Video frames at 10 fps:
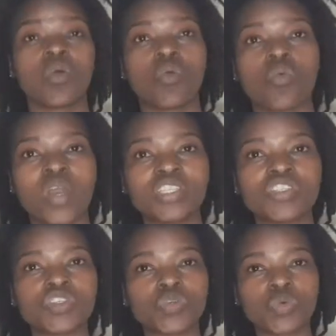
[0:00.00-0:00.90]

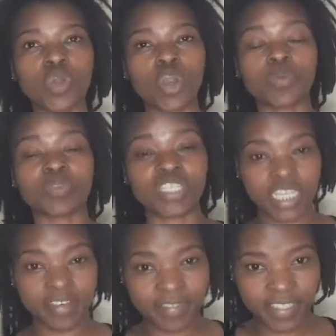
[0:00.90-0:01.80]
once you
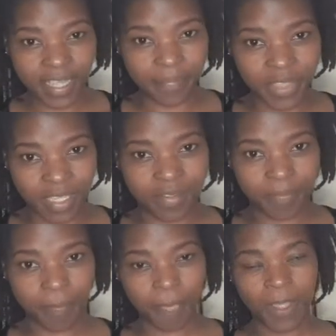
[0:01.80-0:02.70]
observe something,
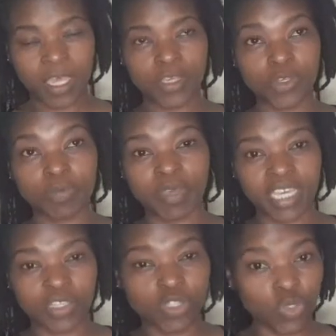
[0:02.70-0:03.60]
you
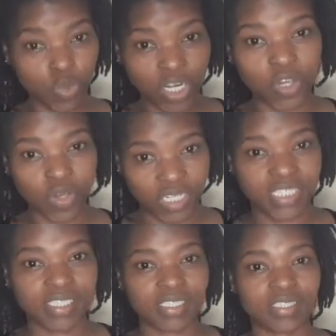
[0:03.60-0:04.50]
begin to work on
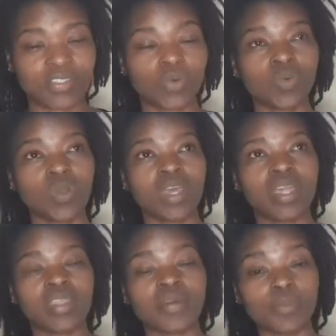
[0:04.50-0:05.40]
it. So
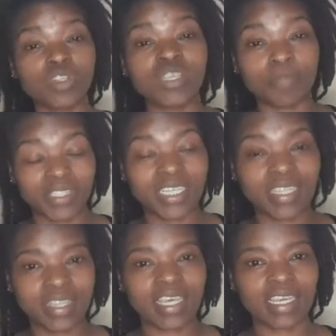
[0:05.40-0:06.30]
the most
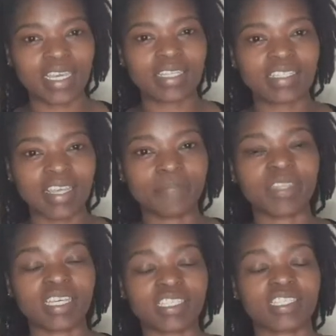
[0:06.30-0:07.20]
important thing in
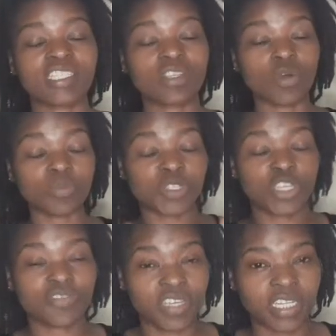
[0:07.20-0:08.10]
something is just
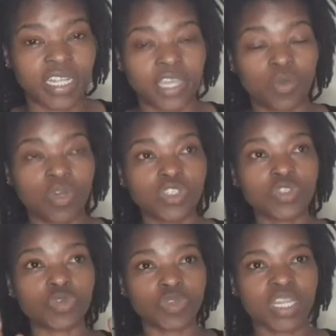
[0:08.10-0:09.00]
observing it. Like once
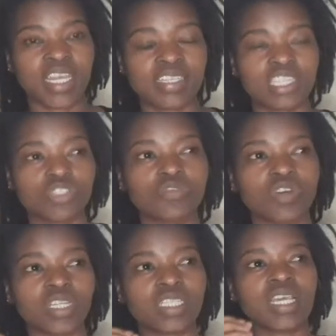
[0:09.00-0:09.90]
you realize that you've
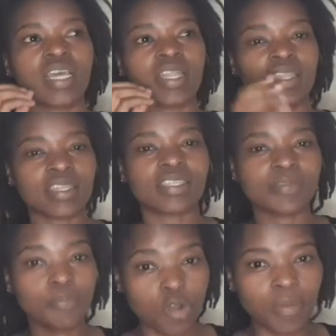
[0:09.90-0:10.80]
got this
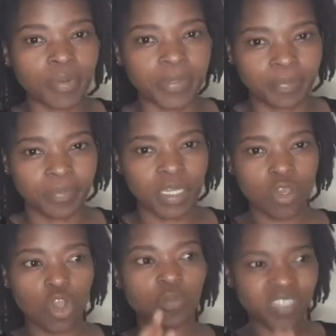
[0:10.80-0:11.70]
problem,
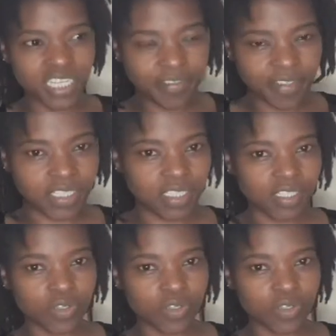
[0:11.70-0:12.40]
observe it.